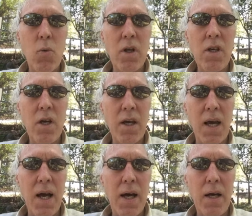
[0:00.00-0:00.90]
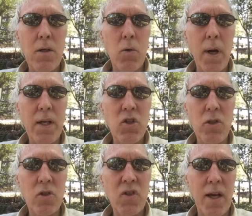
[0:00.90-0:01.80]
really young guy who rides
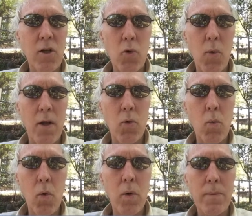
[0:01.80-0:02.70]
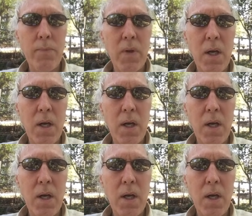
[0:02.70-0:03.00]
unicycles around the world.